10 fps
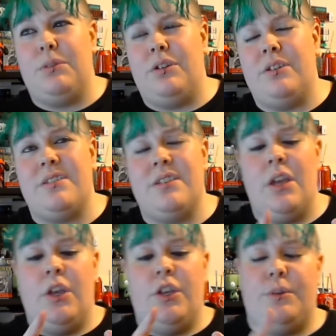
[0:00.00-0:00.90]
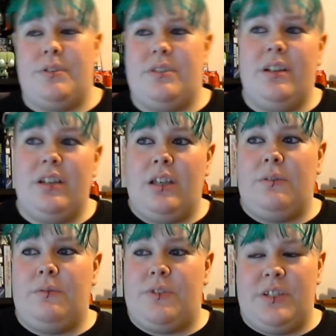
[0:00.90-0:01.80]
lots, you were
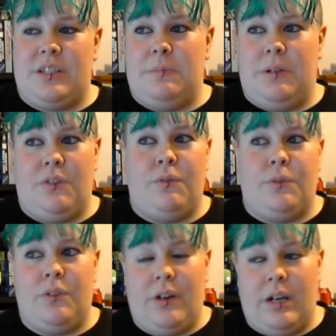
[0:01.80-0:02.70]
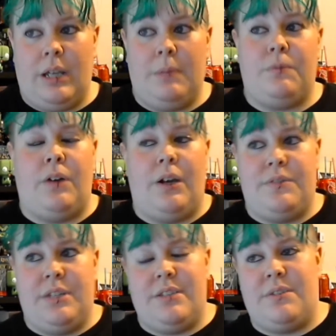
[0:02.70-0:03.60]
studying for 6 months full time, 5
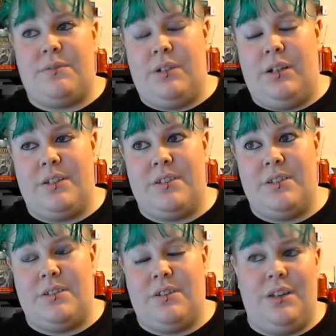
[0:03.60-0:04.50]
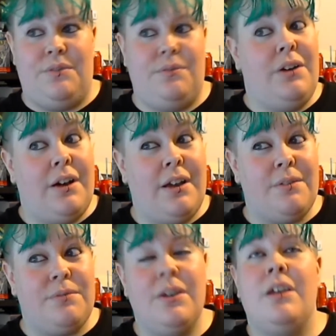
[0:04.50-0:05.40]
days of classes, 9 to
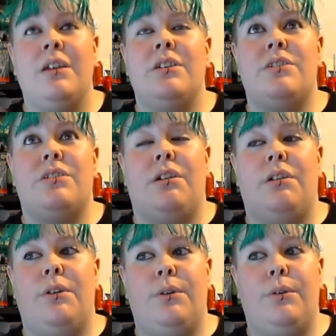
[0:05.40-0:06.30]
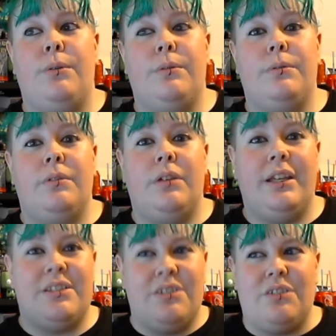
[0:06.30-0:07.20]
5, so
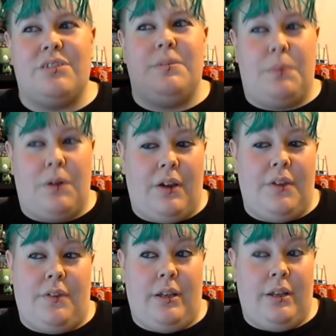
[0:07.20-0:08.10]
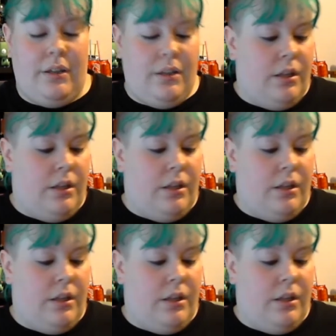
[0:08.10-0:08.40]
it's not surprising.